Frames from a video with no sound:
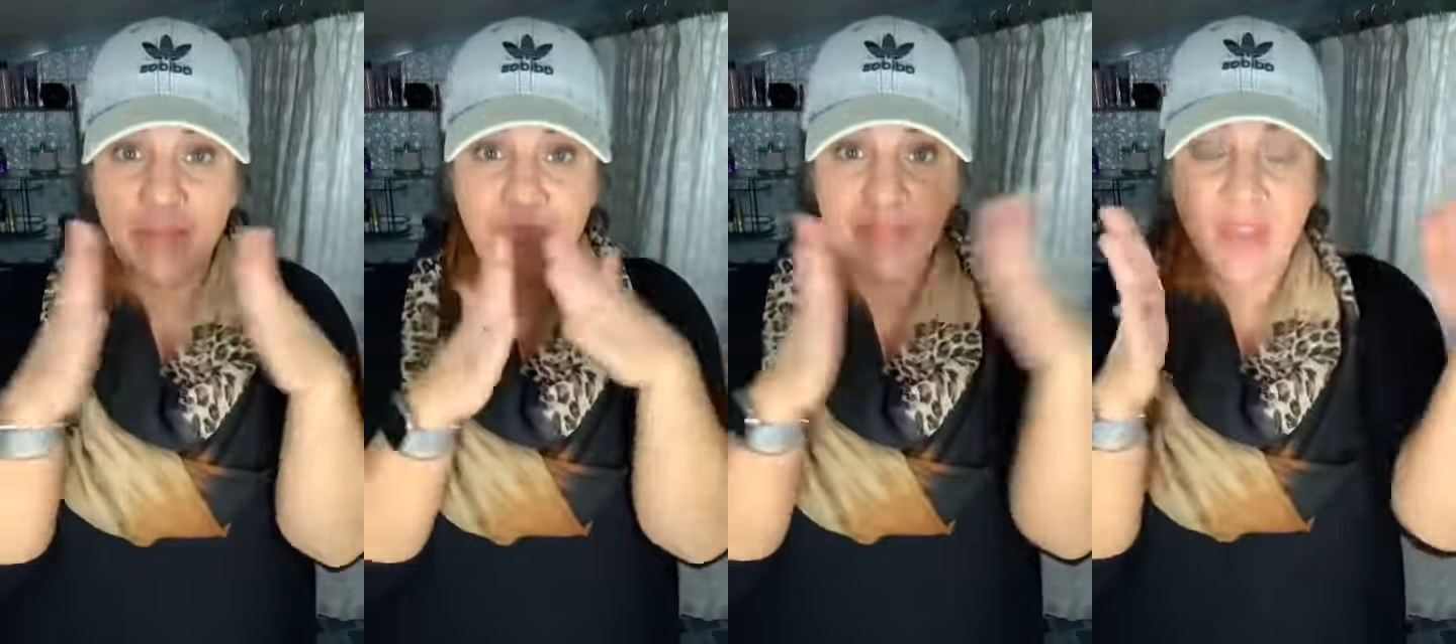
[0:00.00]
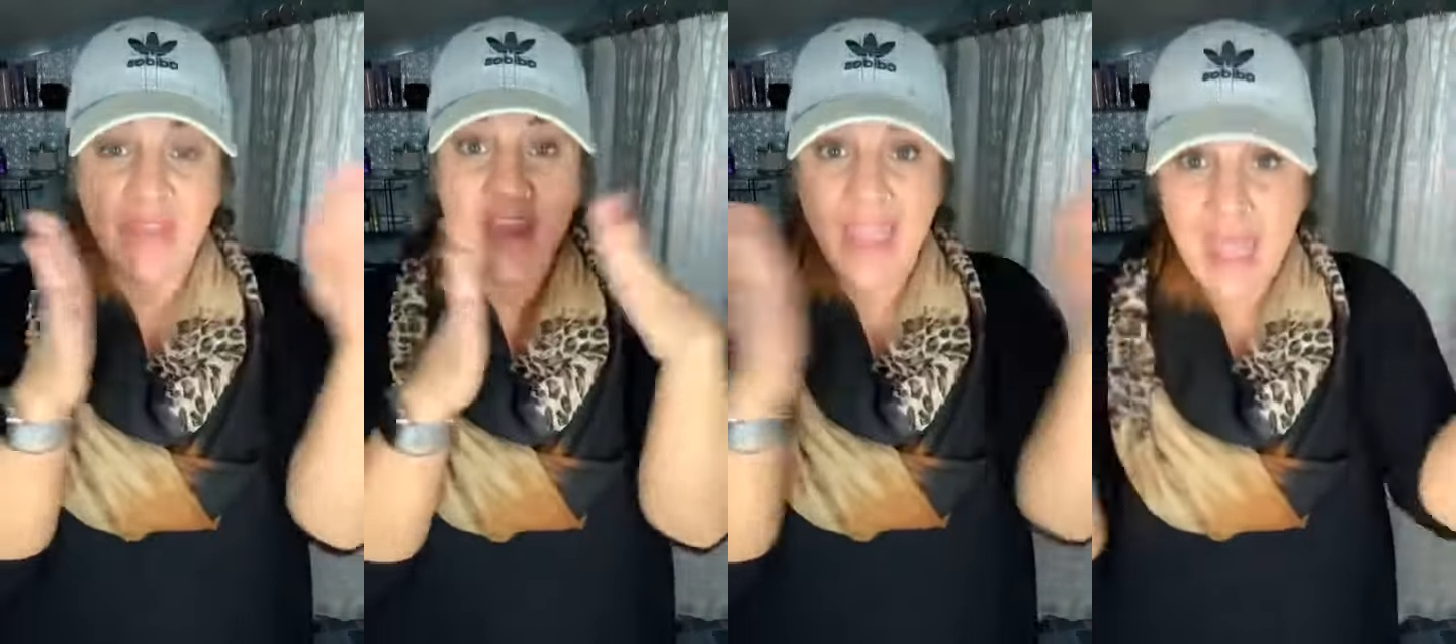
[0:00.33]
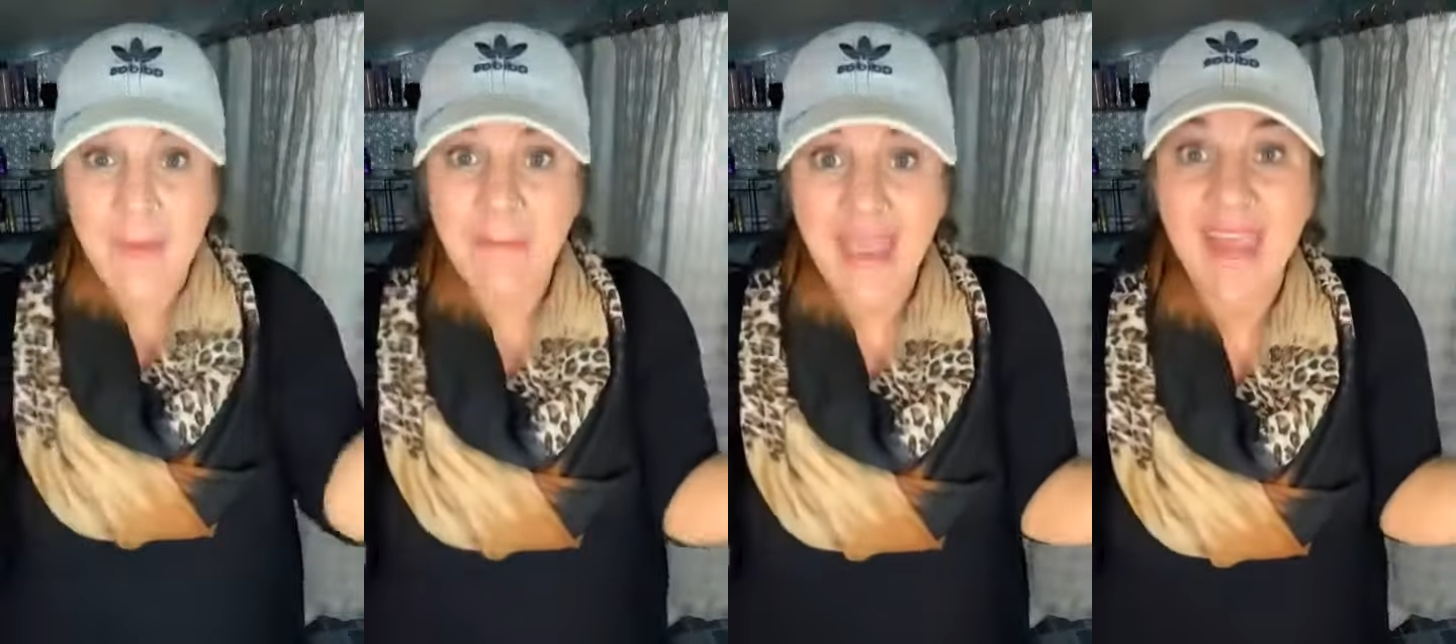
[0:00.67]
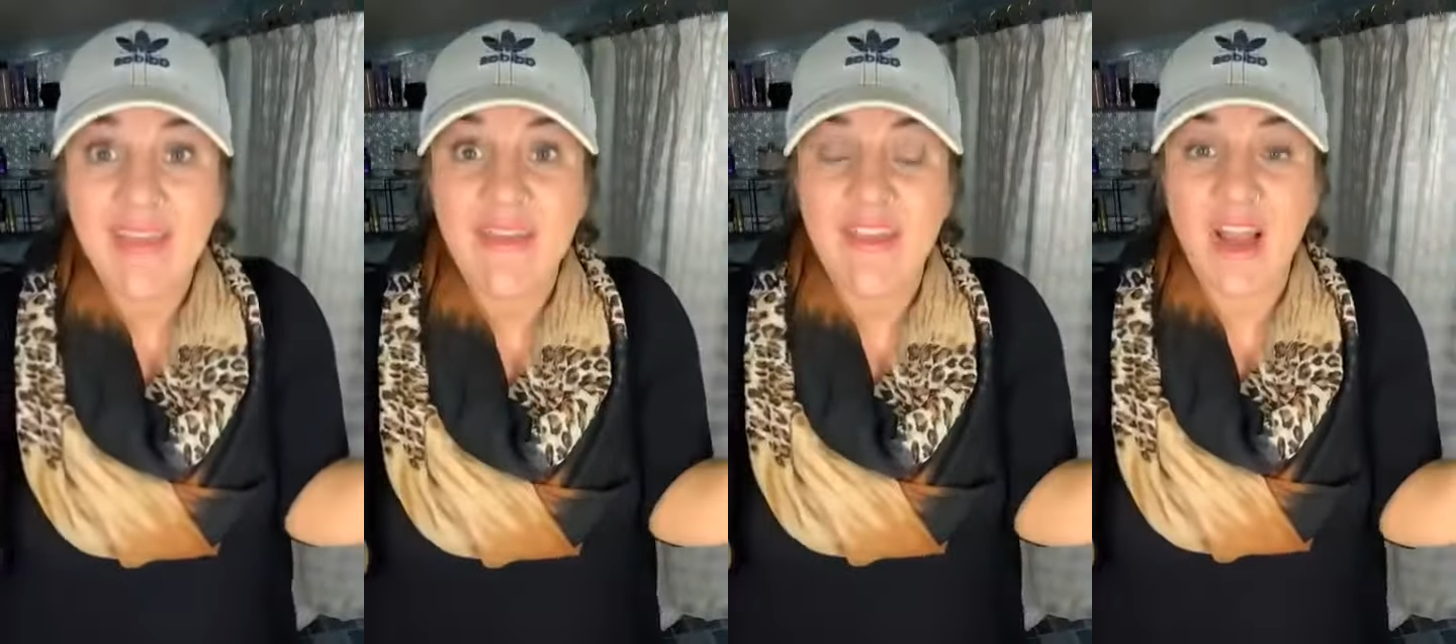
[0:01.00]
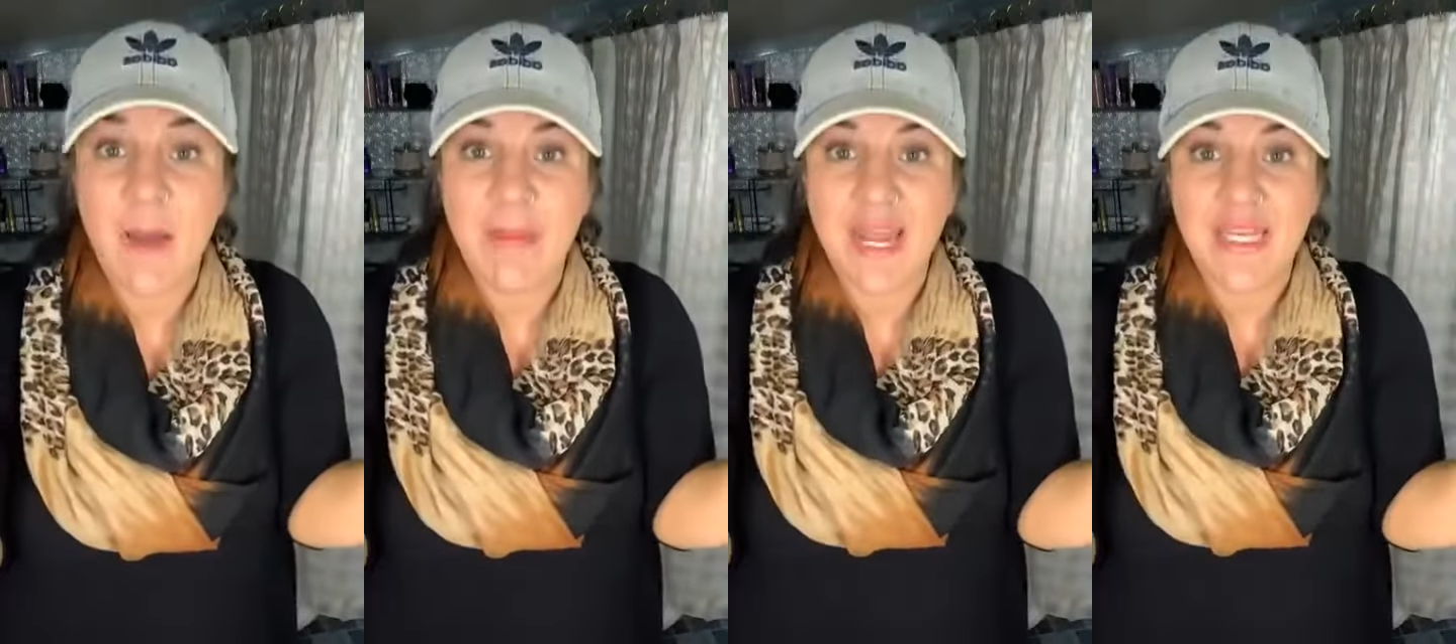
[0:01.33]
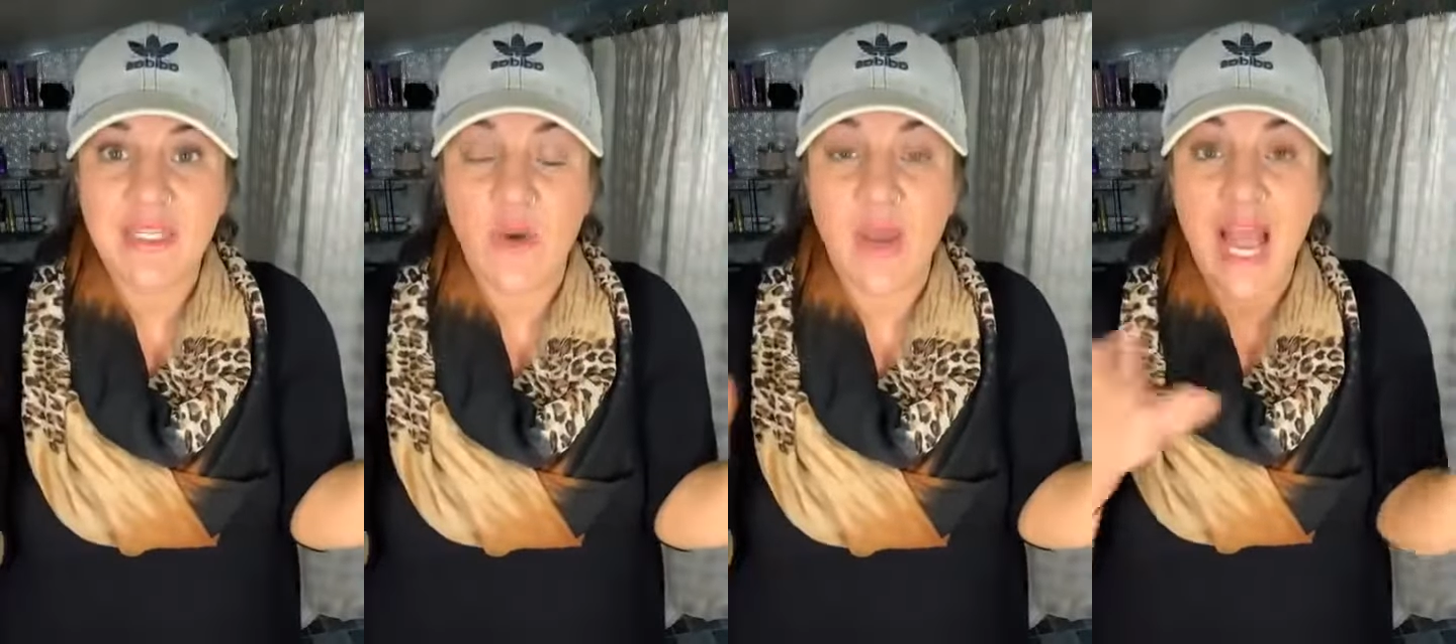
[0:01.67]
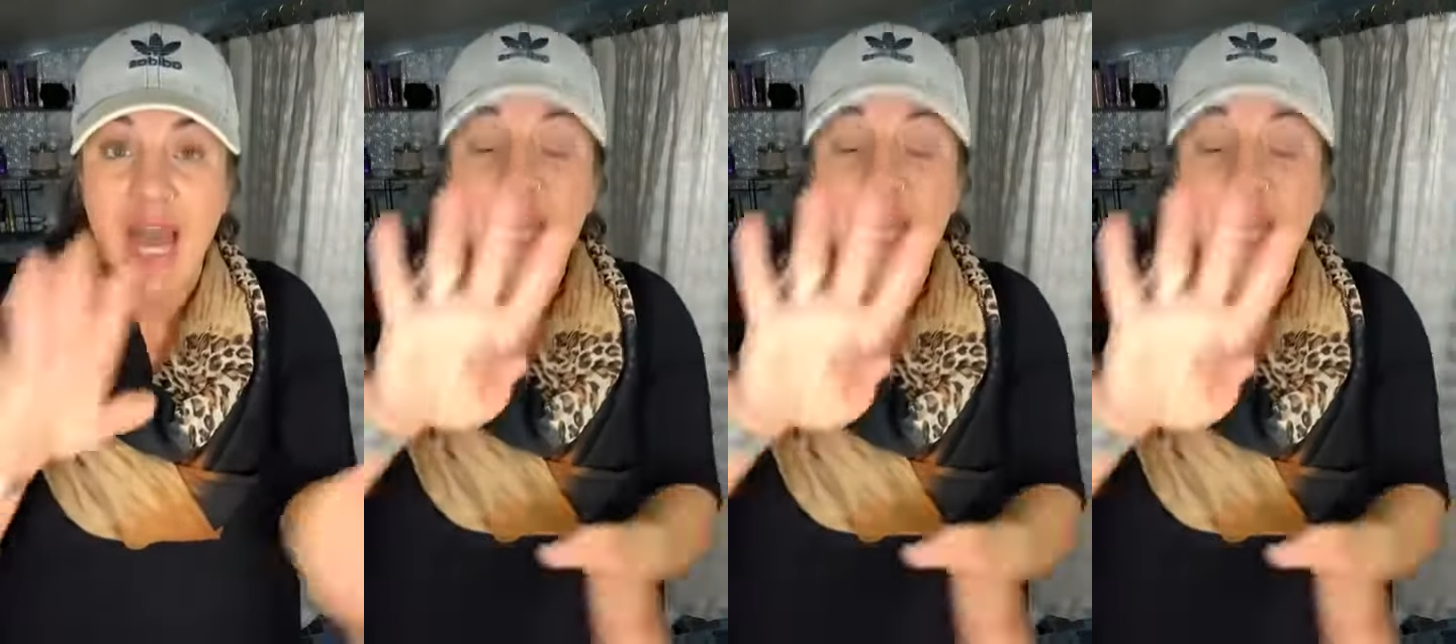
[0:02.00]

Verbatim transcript: the campaign that the company has going on.